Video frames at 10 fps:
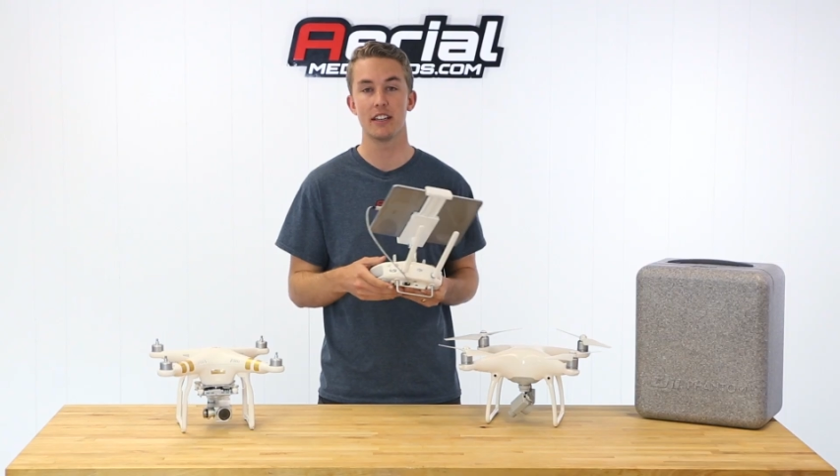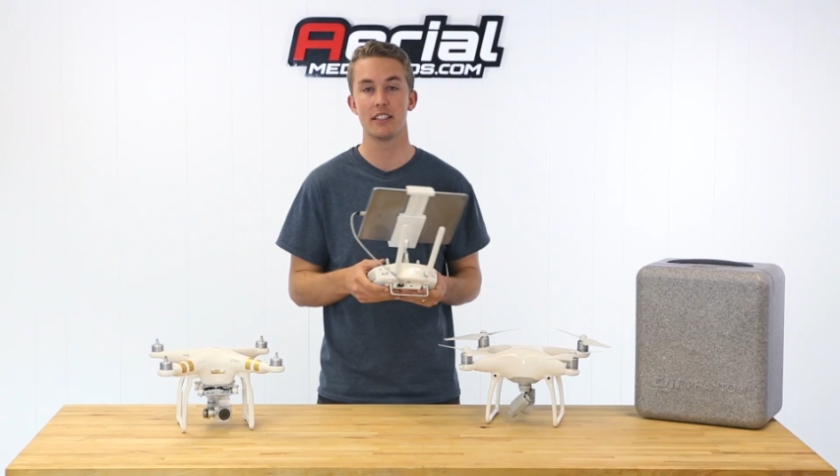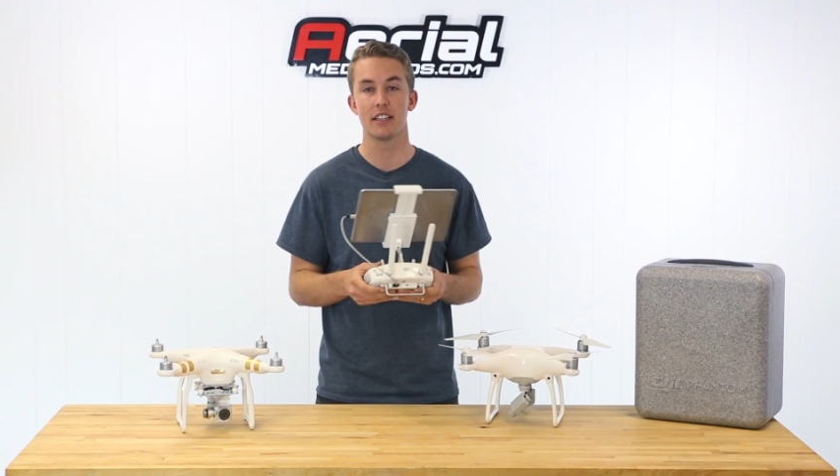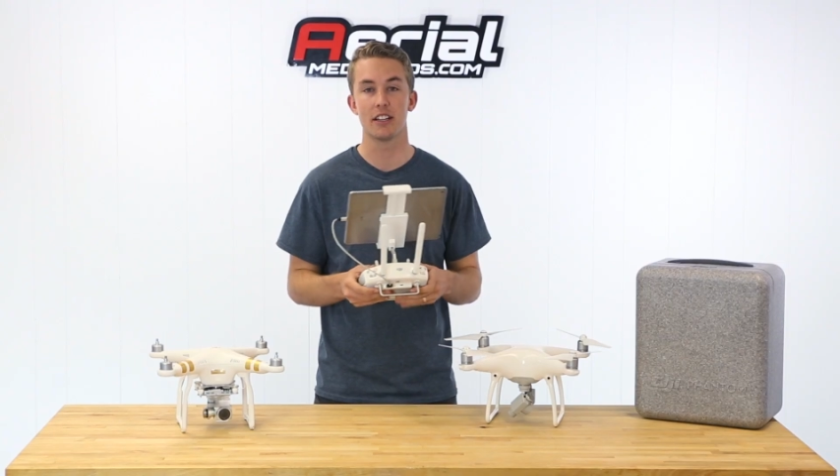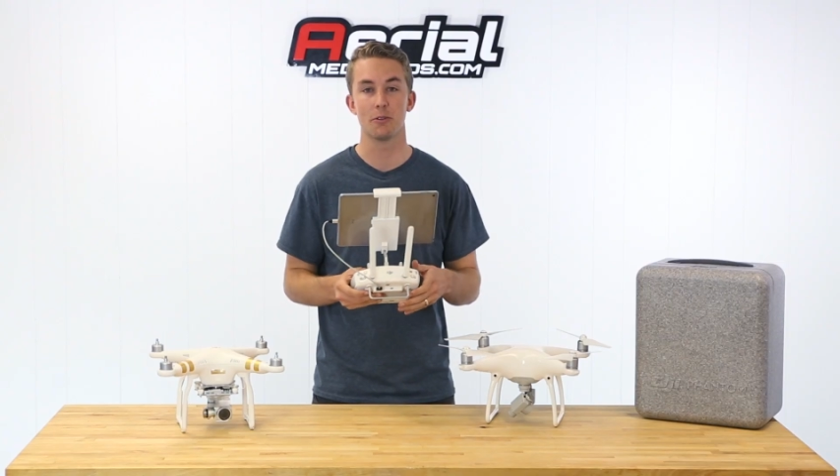
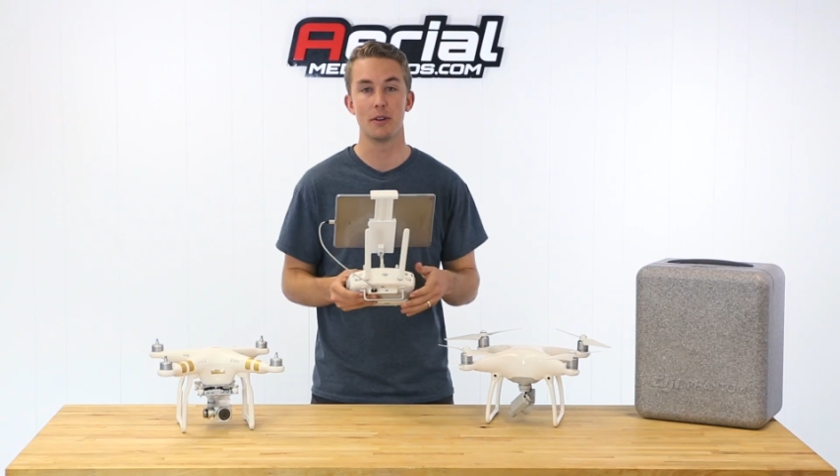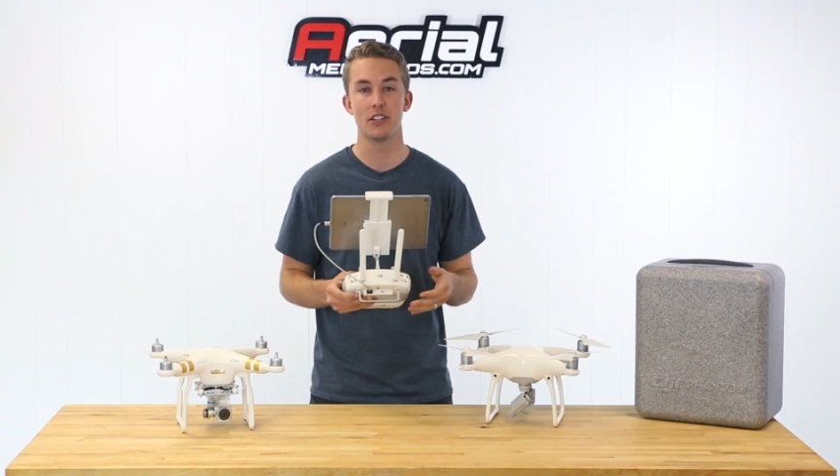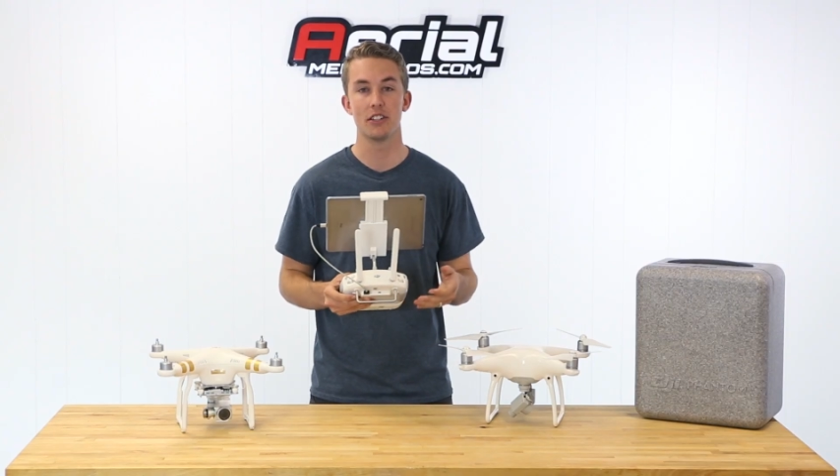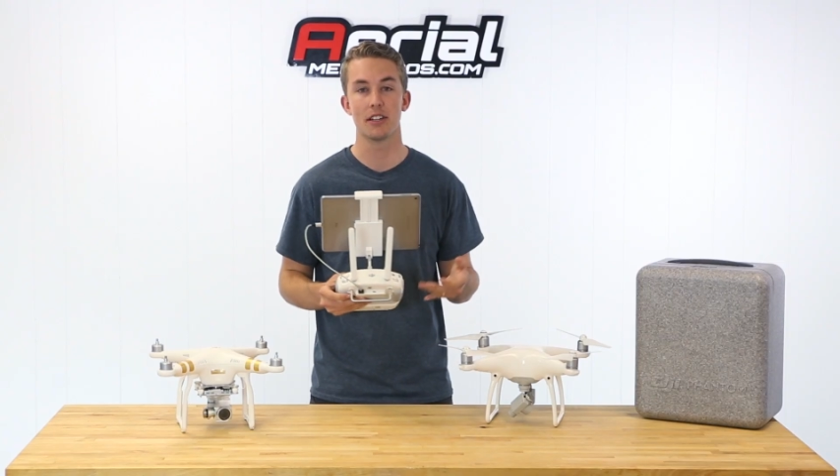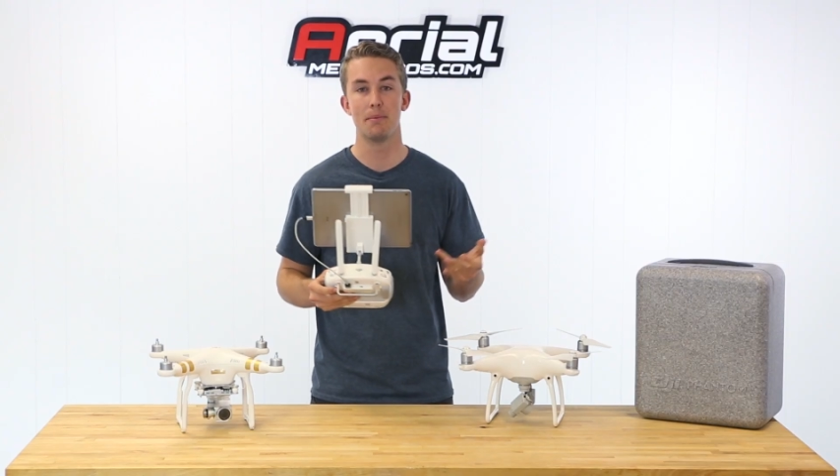until it
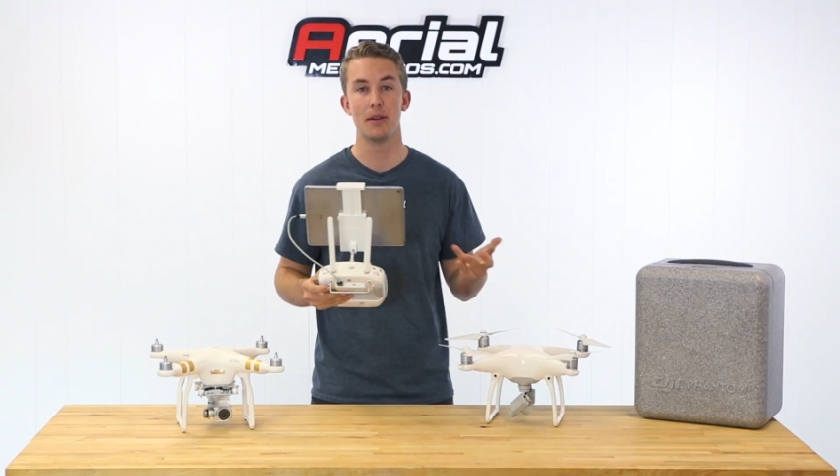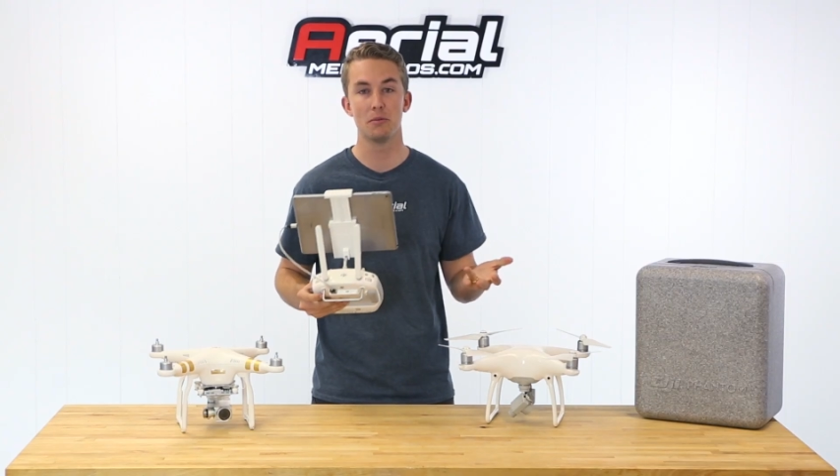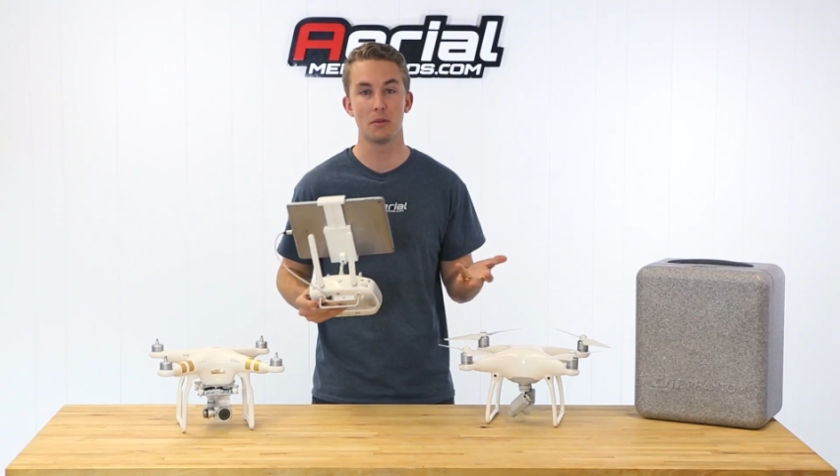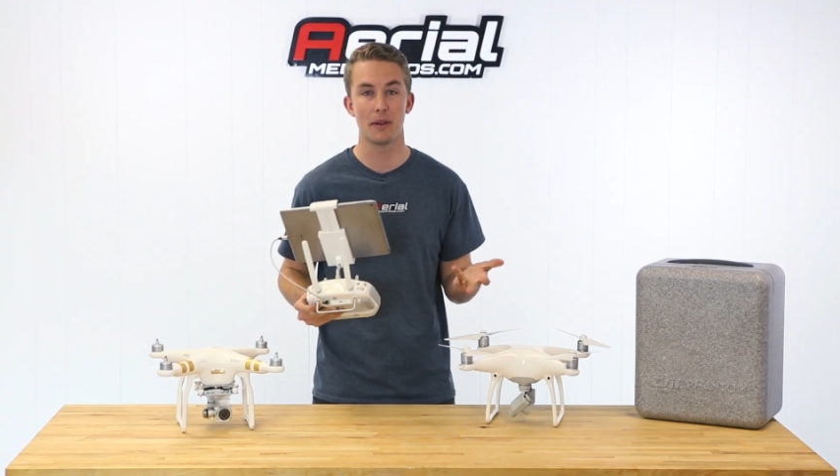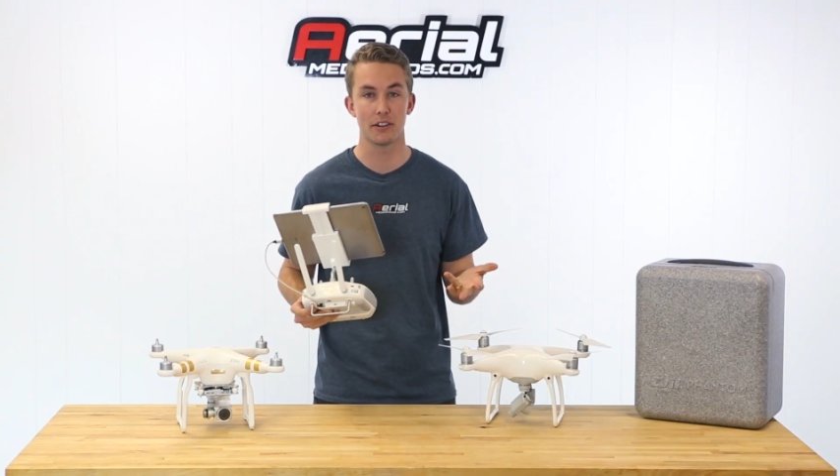reaches a
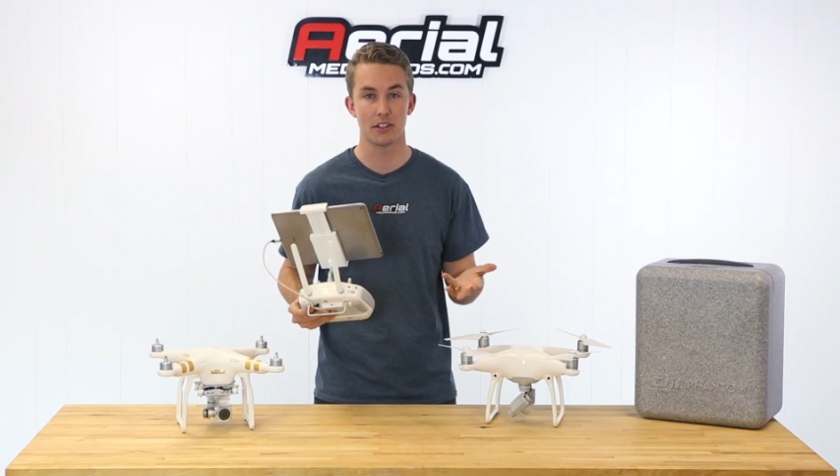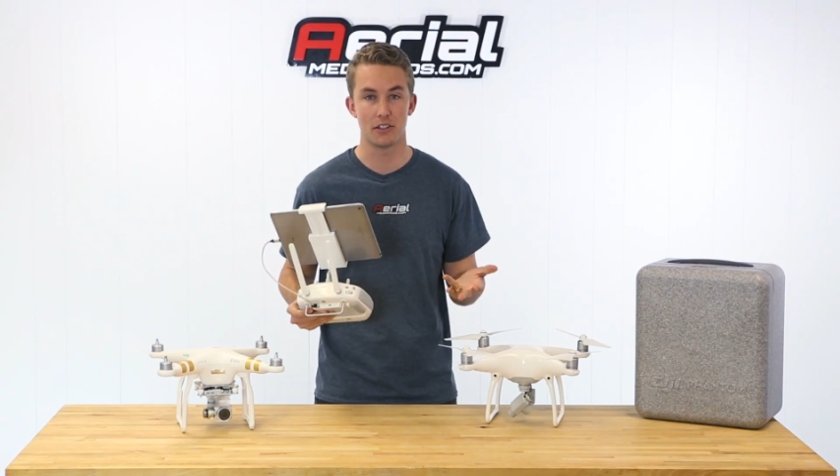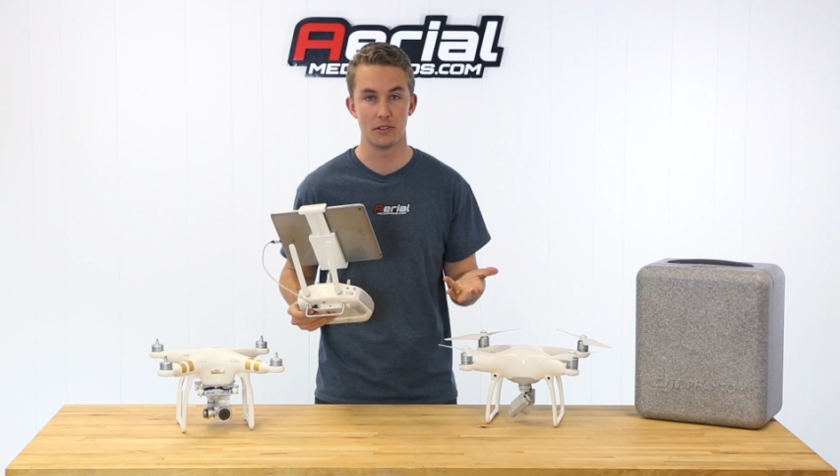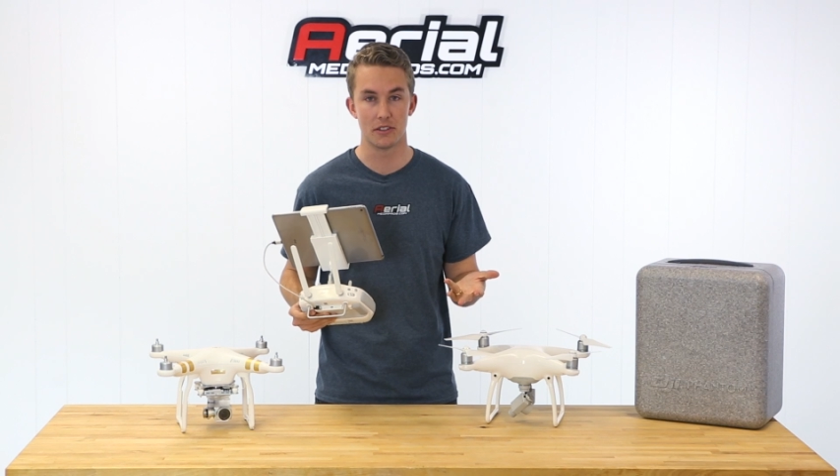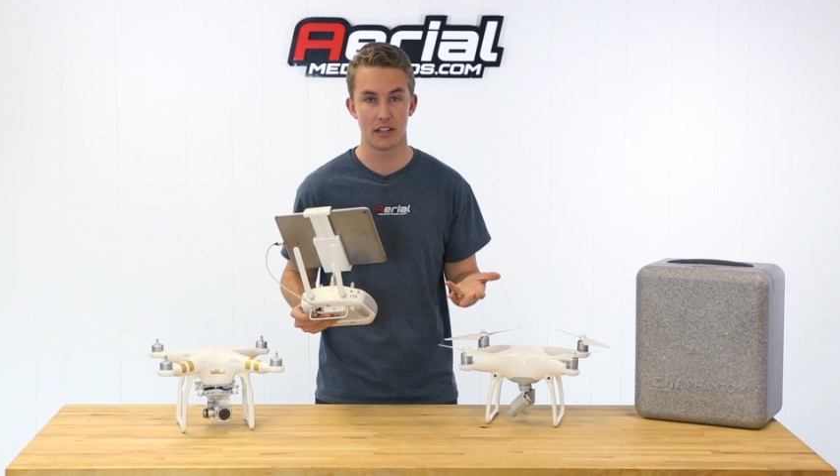minimum
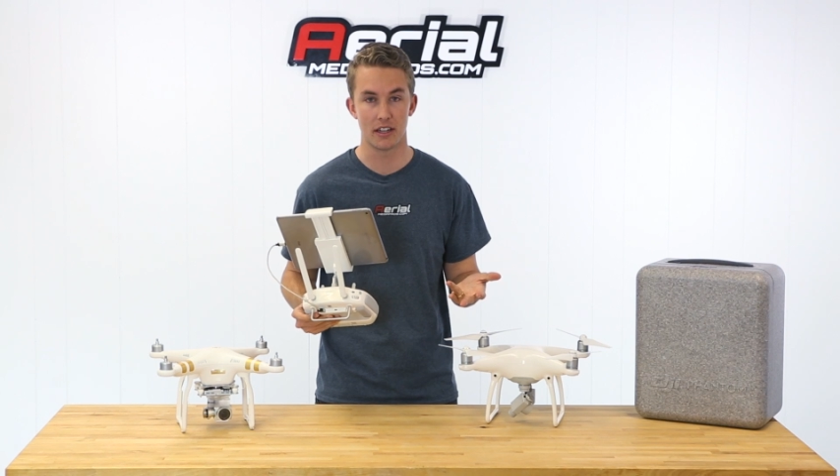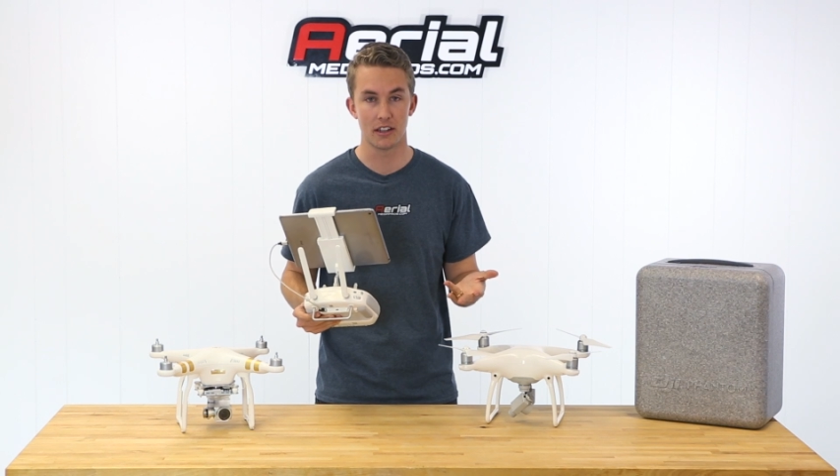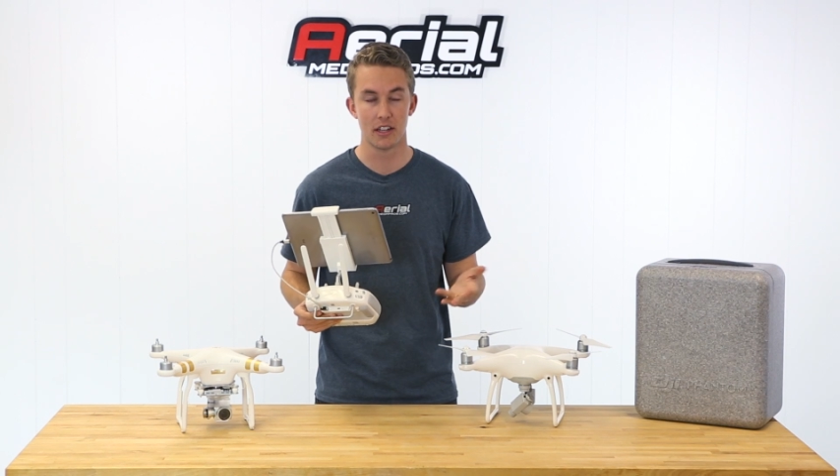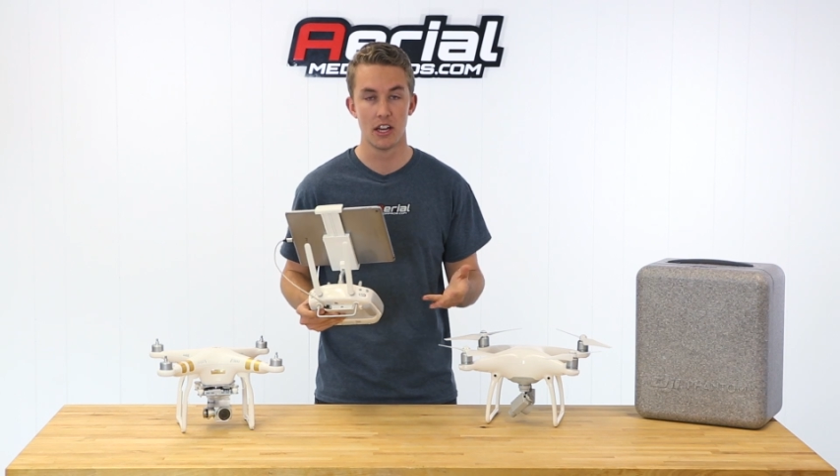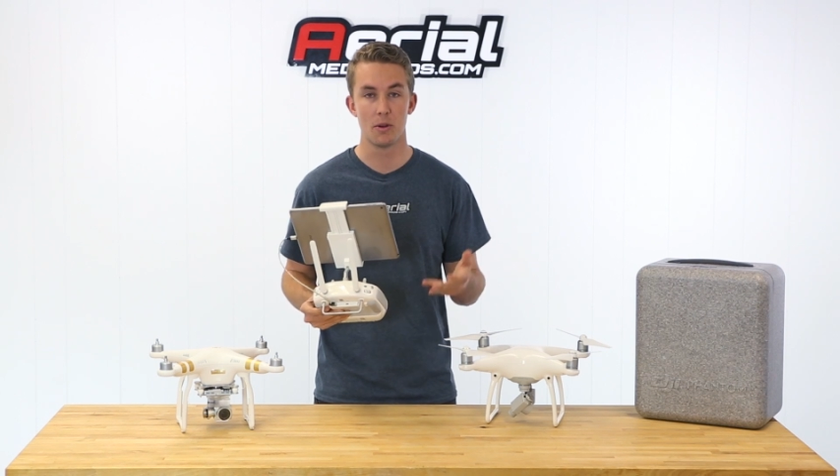altitude setting,